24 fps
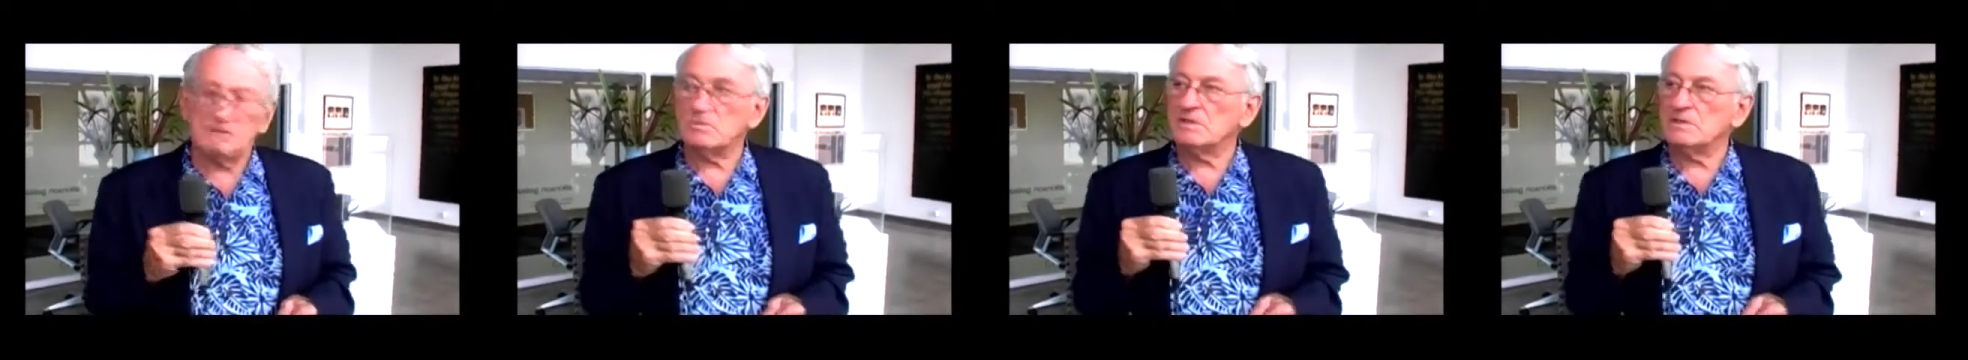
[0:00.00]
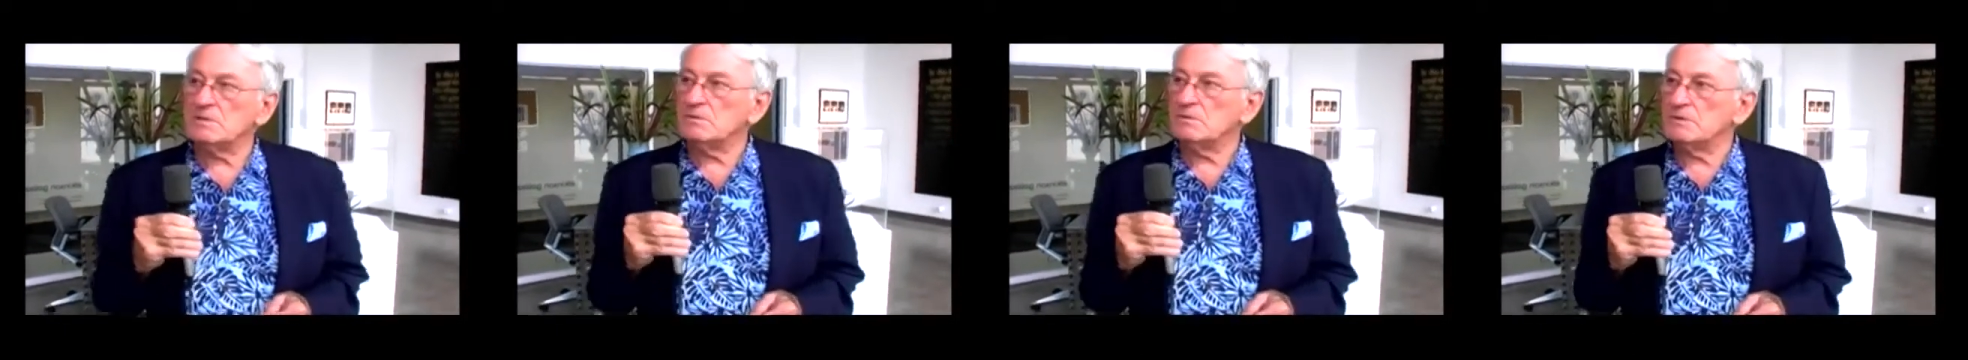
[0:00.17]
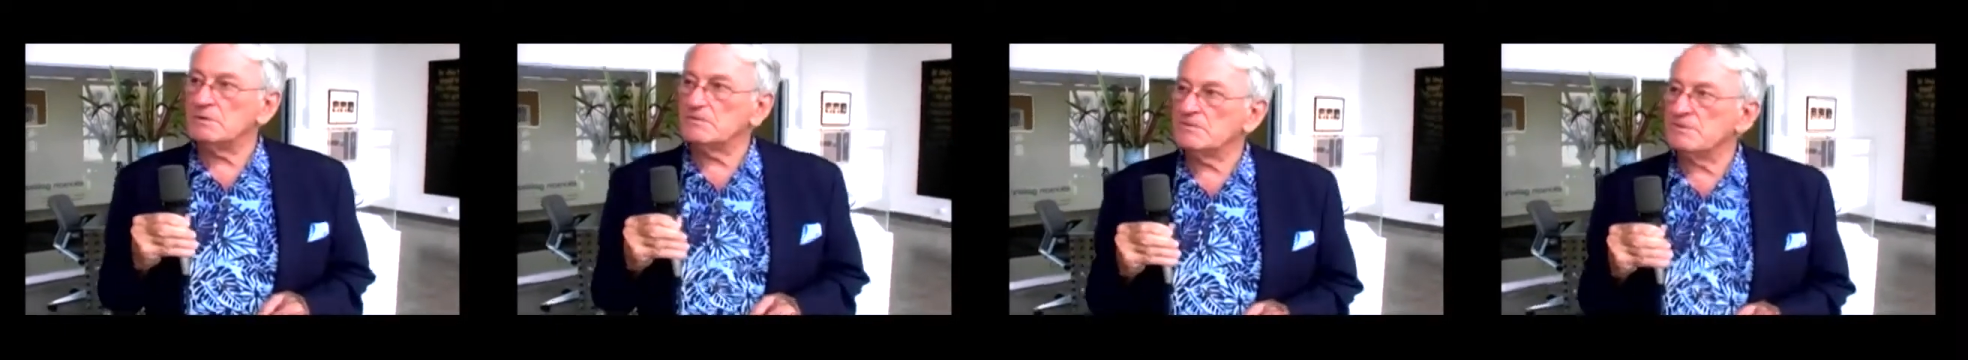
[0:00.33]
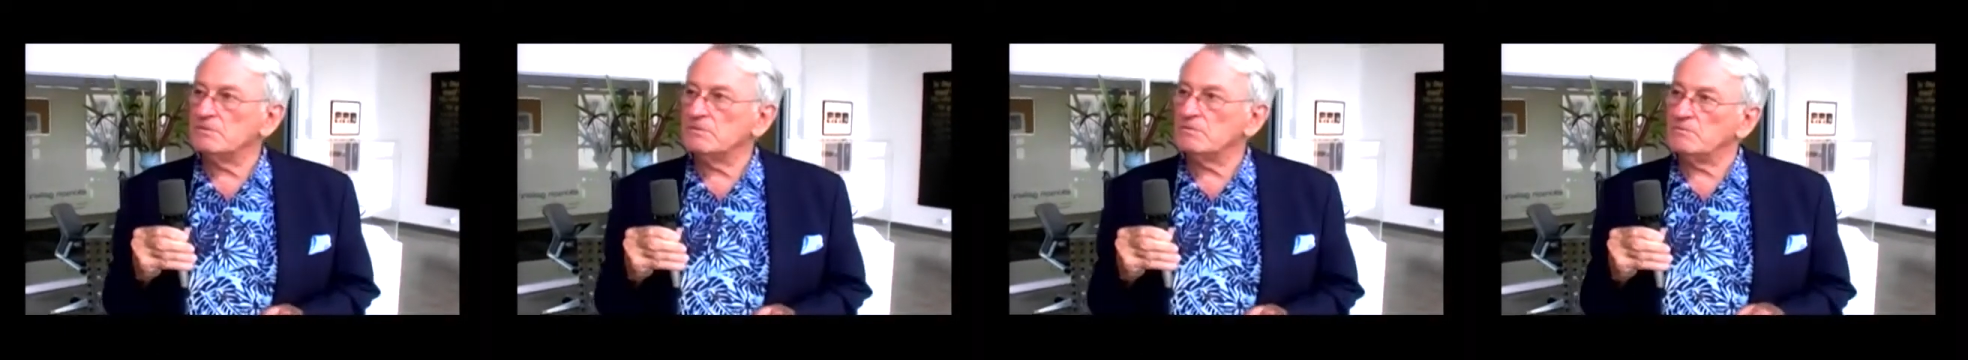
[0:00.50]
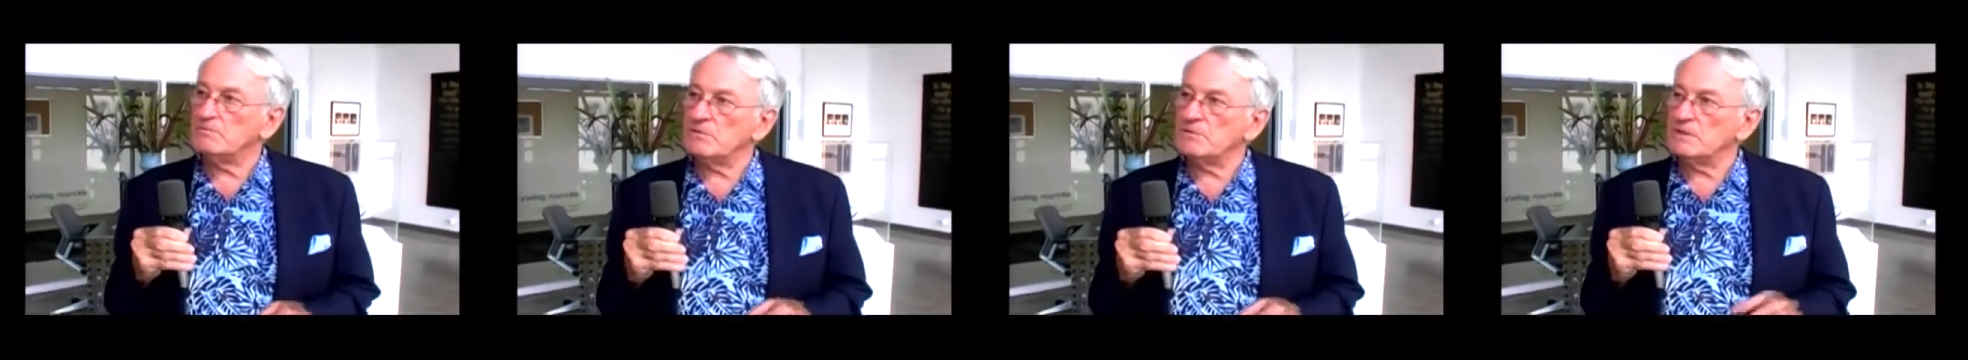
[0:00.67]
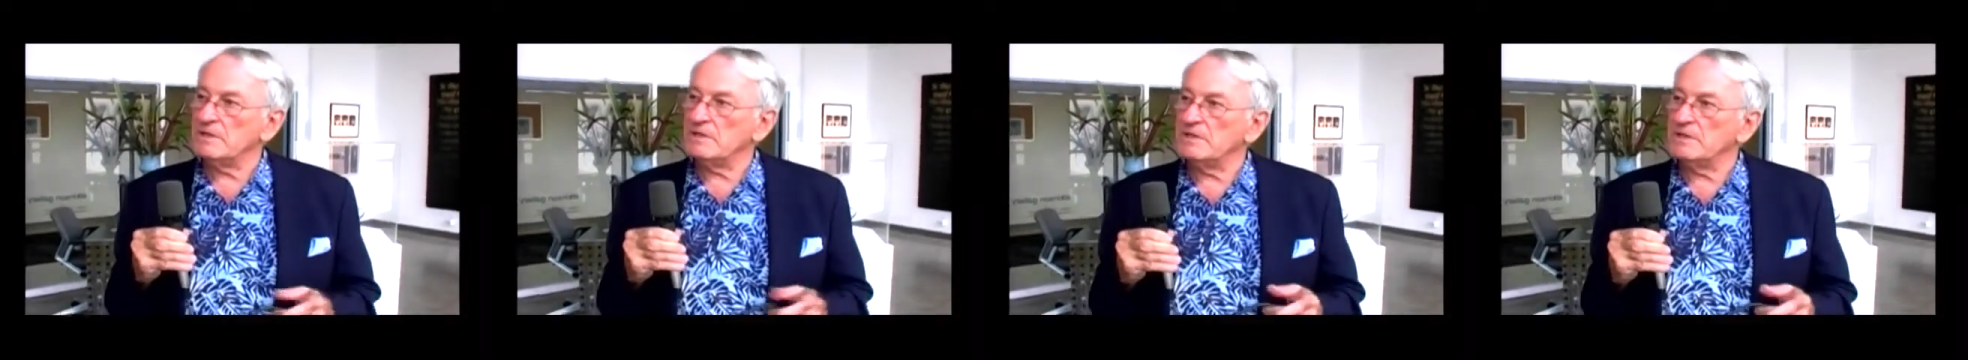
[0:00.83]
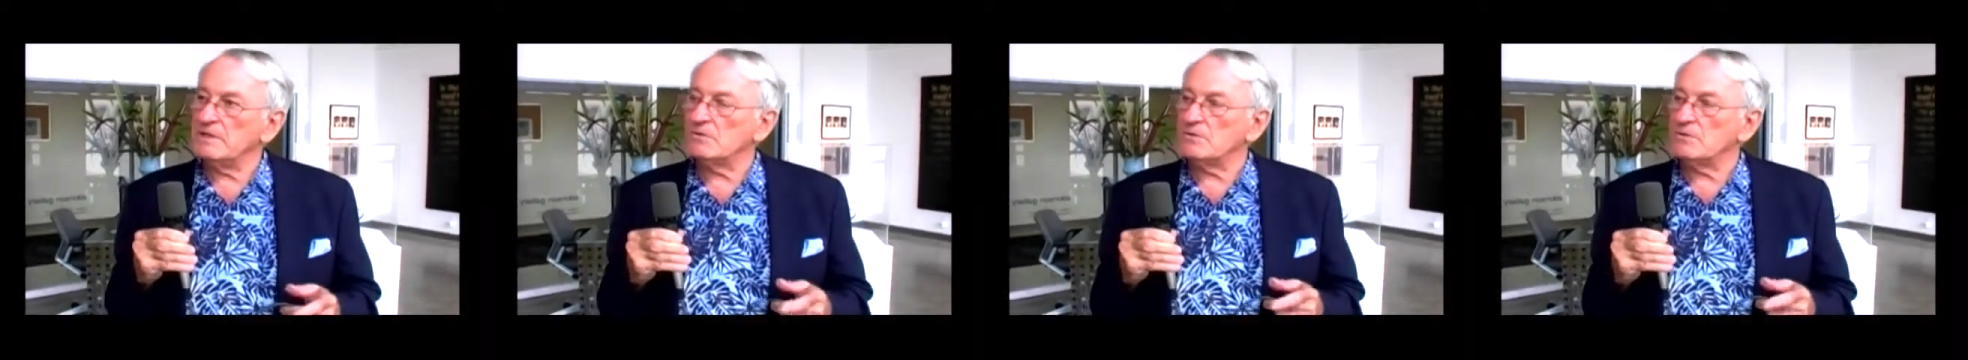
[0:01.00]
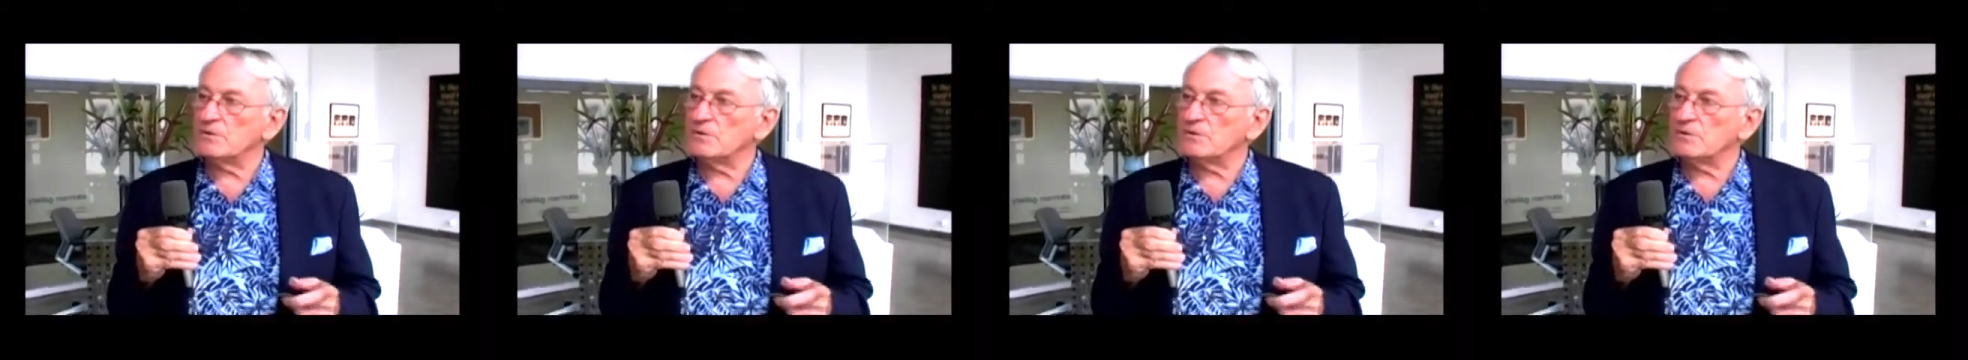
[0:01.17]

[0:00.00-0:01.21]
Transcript: when he was very young,